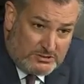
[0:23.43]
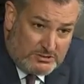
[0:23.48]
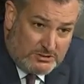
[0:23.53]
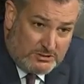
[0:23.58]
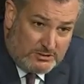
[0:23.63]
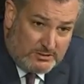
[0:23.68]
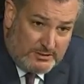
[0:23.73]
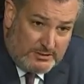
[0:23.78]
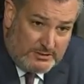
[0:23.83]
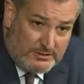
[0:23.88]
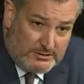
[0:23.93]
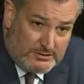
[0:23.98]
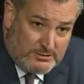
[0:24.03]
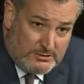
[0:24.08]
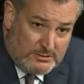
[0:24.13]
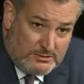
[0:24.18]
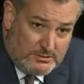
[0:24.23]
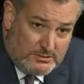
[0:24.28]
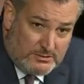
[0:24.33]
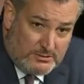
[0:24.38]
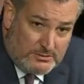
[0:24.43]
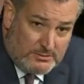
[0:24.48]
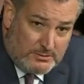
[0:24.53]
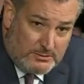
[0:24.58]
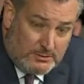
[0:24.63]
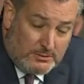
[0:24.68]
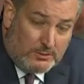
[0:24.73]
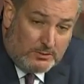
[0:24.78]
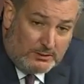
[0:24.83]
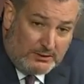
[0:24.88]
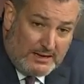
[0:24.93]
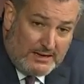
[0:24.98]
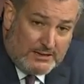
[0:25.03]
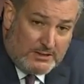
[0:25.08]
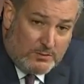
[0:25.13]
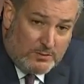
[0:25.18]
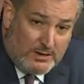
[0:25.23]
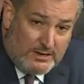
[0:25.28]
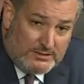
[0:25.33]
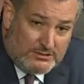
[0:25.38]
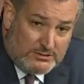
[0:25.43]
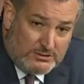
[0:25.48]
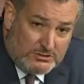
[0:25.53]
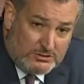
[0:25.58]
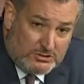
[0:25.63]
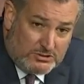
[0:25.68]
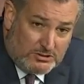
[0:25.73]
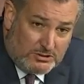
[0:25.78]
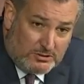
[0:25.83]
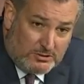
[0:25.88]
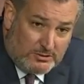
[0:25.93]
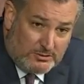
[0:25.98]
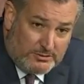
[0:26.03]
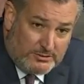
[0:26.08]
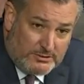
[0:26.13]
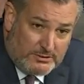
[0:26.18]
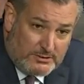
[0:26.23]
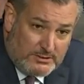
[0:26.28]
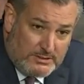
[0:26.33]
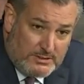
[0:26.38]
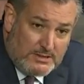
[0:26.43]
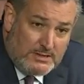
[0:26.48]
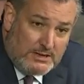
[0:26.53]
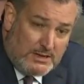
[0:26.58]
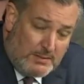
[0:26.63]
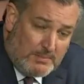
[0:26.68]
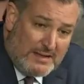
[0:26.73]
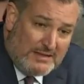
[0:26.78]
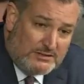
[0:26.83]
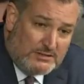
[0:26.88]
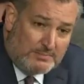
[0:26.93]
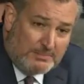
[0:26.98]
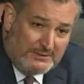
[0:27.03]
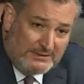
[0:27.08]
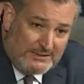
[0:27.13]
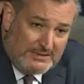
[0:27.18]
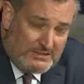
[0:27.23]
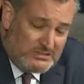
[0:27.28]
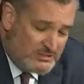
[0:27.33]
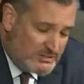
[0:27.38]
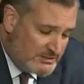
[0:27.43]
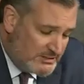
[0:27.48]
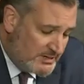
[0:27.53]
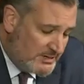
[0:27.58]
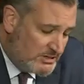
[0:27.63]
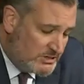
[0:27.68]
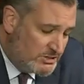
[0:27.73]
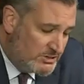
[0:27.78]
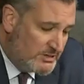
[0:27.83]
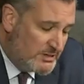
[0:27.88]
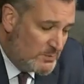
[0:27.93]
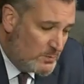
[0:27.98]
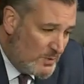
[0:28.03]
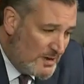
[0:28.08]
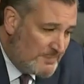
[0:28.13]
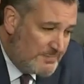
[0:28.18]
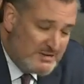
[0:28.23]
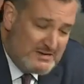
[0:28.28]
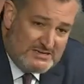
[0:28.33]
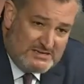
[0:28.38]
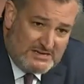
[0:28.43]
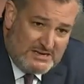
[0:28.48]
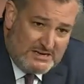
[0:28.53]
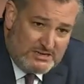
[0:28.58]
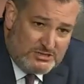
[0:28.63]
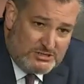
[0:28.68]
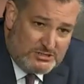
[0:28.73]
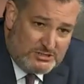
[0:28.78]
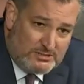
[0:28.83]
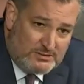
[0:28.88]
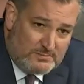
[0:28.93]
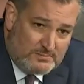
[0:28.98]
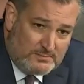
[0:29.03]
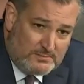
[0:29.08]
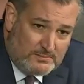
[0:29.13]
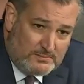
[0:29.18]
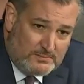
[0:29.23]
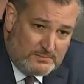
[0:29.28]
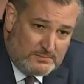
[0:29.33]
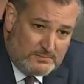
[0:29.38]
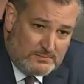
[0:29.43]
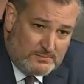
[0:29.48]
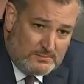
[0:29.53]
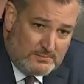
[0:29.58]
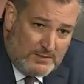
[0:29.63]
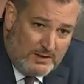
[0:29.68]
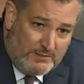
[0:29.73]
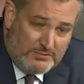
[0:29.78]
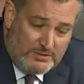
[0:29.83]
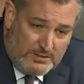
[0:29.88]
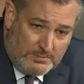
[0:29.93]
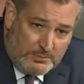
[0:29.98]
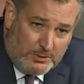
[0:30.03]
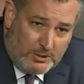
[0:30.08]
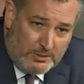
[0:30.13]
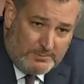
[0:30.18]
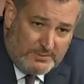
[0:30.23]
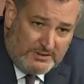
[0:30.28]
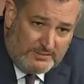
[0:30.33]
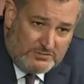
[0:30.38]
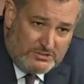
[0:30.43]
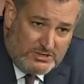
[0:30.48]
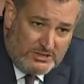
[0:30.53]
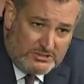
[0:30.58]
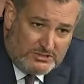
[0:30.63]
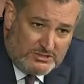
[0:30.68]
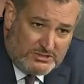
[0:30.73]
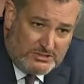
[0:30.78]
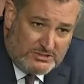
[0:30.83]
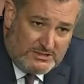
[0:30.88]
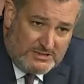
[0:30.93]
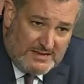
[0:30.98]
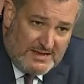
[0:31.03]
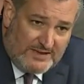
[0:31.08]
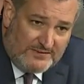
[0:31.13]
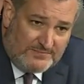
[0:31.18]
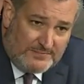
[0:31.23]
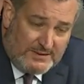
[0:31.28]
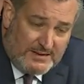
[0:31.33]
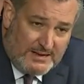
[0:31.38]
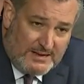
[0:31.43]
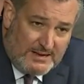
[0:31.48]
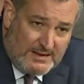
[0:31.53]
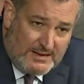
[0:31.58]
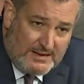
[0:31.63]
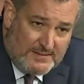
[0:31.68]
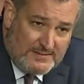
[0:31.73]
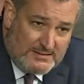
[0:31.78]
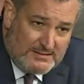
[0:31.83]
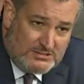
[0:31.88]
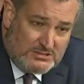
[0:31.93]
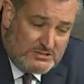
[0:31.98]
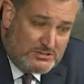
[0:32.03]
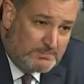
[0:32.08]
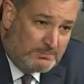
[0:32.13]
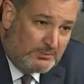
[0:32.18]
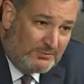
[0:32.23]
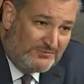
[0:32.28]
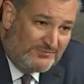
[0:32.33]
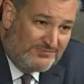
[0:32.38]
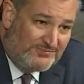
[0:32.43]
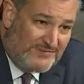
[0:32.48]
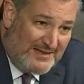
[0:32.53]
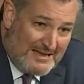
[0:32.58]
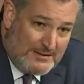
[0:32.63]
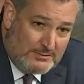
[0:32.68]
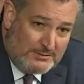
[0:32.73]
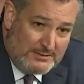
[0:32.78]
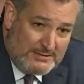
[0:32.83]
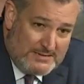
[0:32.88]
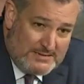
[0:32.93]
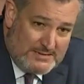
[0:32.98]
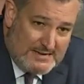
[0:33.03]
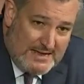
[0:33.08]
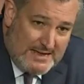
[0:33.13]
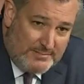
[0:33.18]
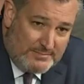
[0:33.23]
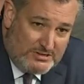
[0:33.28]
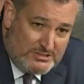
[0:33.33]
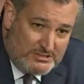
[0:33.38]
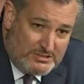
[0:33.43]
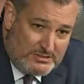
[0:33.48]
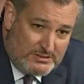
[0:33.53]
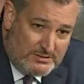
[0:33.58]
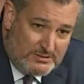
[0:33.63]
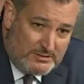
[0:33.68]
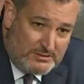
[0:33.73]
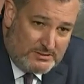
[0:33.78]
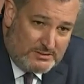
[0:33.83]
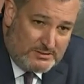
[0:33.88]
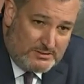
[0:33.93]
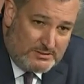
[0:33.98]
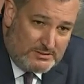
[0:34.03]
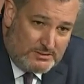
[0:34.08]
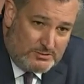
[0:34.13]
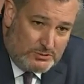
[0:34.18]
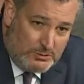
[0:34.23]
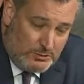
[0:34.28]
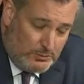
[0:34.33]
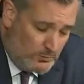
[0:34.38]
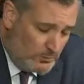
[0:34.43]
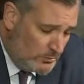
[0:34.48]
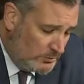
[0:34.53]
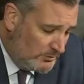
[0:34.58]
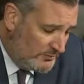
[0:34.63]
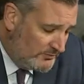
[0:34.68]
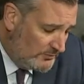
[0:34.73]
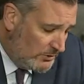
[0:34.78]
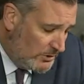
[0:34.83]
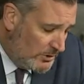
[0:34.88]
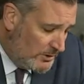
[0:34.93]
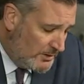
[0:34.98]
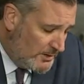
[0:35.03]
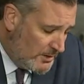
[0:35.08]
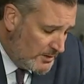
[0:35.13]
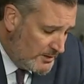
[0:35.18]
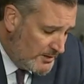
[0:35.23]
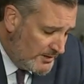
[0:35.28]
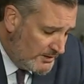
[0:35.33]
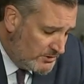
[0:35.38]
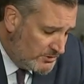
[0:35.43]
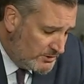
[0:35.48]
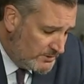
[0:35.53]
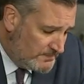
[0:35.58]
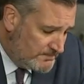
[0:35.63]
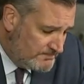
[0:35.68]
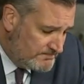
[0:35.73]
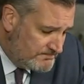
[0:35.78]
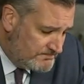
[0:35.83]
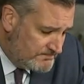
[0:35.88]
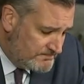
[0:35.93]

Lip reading: attorneys who are likewise concerned about the politicization and weaponization of the Department of Justice and the FBI, and this is profoundly damaging to the rule of law in our nation.